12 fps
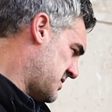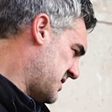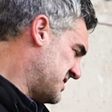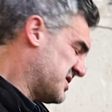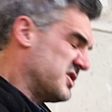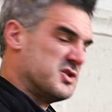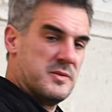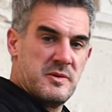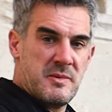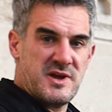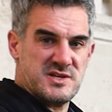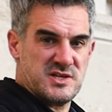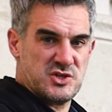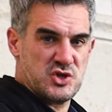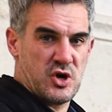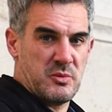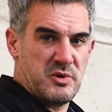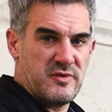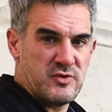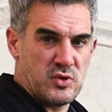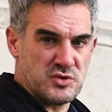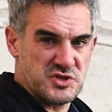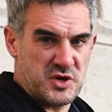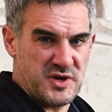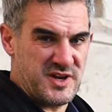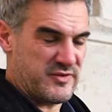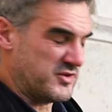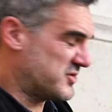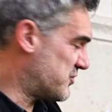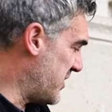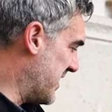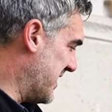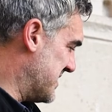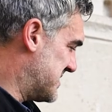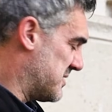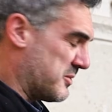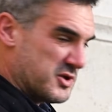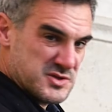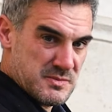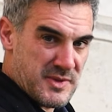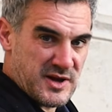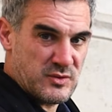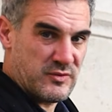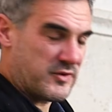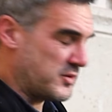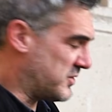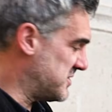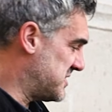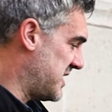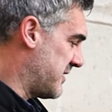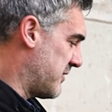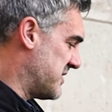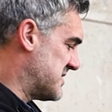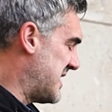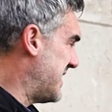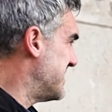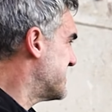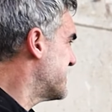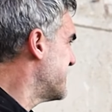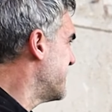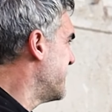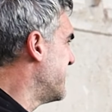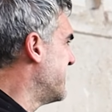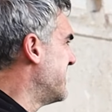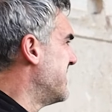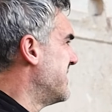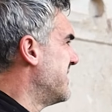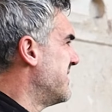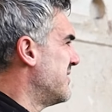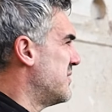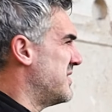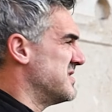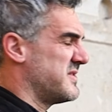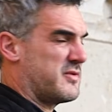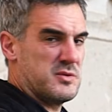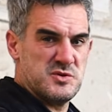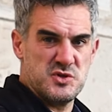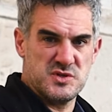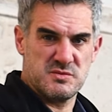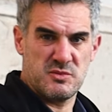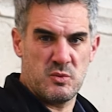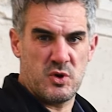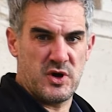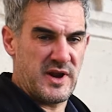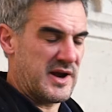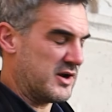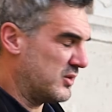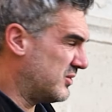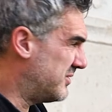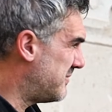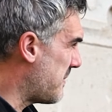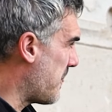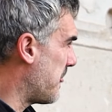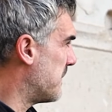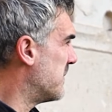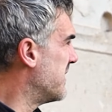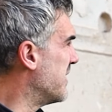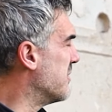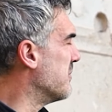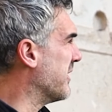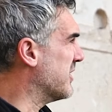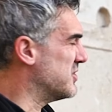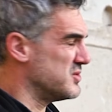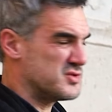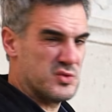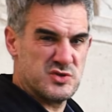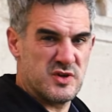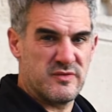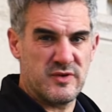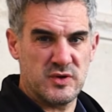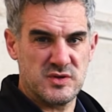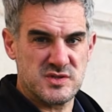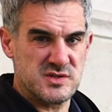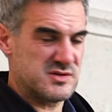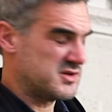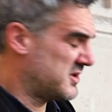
It's going to do an amazing job. Of course, the only difference really is that we're using manual focus here on this lens. Whereas if I was using my wide angle, yeah, we could use autofocus.